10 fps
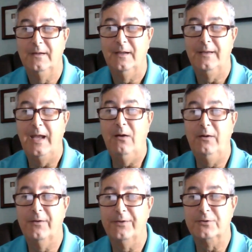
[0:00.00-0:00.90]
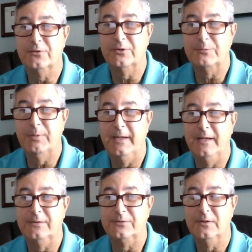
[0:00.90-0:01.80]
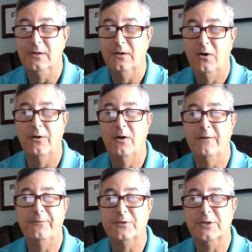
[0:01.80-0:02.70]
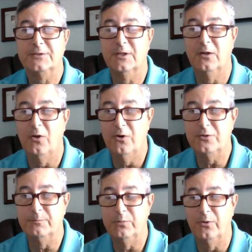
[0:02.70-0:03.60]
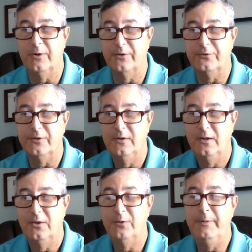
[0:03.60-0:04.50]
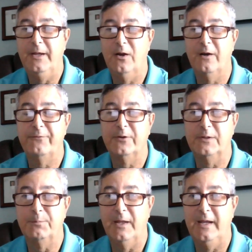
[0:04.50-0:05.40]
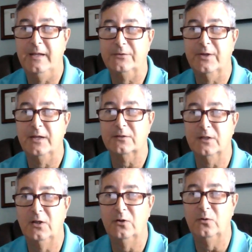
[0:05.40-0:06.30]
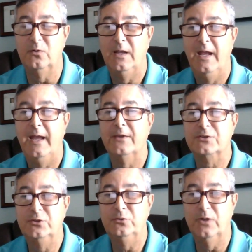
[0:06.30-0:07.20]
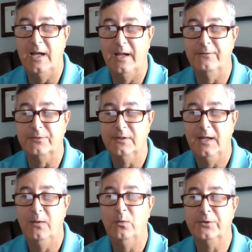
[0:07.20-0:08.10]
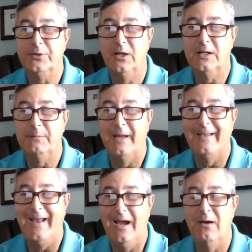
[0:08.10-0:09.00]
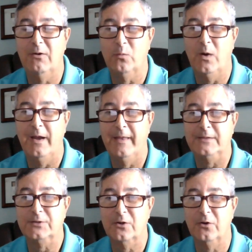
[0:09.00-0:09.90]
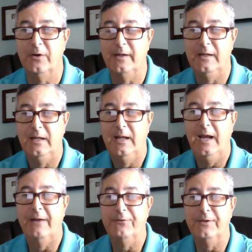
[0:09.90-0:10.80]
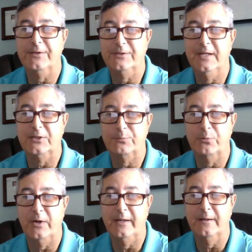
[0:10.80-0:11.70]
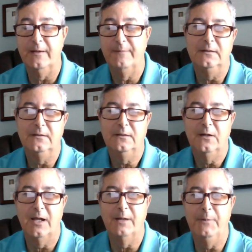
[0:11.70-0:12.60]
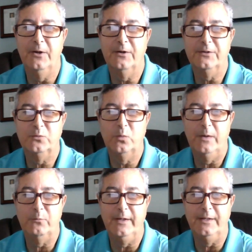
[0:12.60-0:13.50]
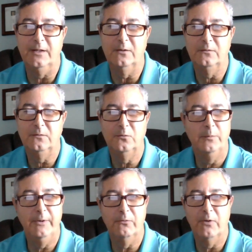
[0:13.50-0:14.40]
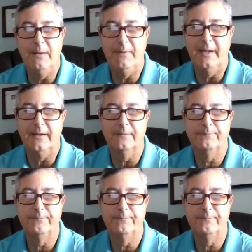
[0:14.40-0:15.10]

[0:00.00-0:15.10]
Now health insurance plans aren't offered just to large employers. They're being offered to plans as low as 2 lives. And we'll talk about how and why that's occurring after this next break on America's Web Radio. We'll be right back.